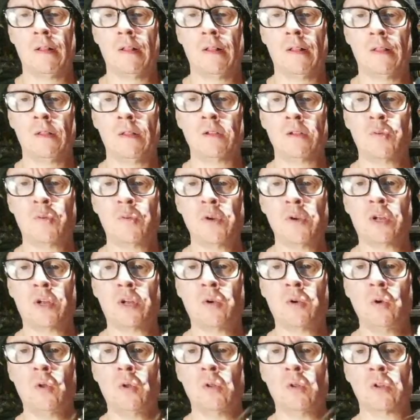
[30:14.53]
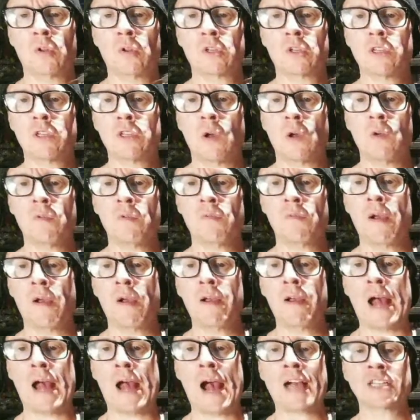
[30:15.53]
looks pretty cool. Looks
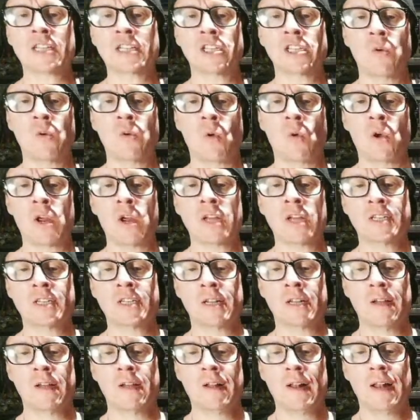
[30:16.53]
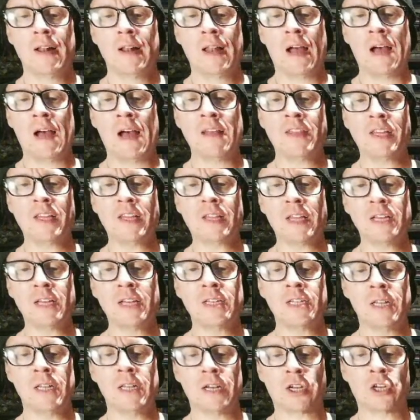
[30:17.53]
very action oriented. I think they
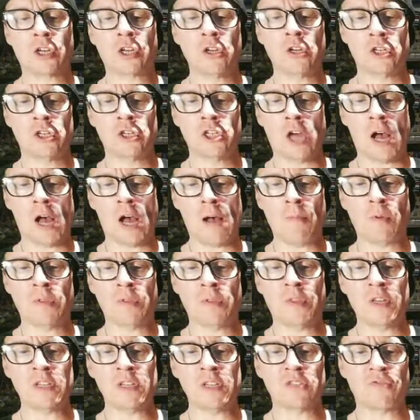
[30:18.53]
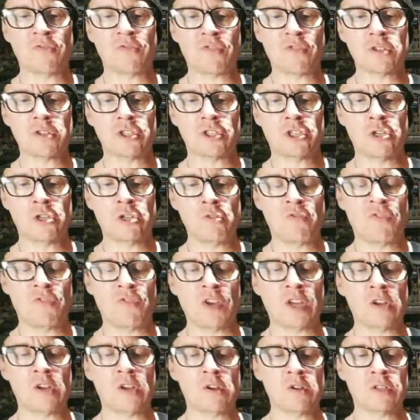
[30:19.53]
did a good job with these first two
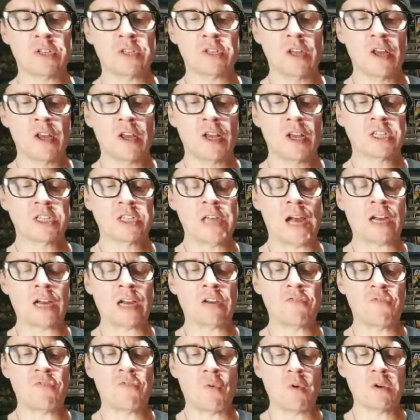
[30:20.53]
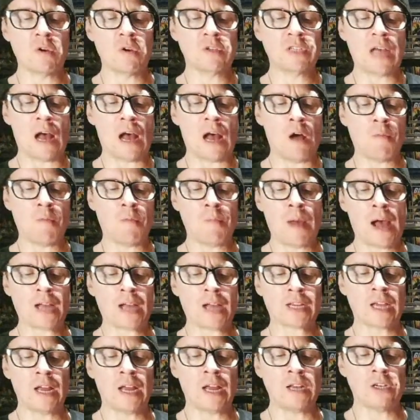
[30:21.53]
figures, Tiger Force,
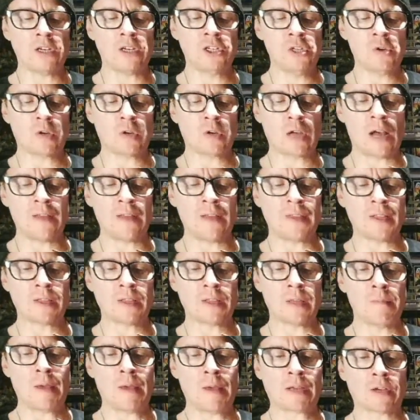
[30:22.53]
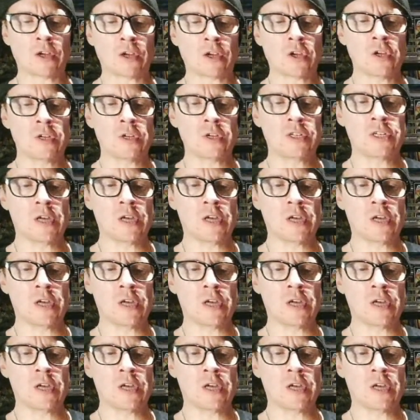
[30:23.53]
Outback, and Duke. I think they make a good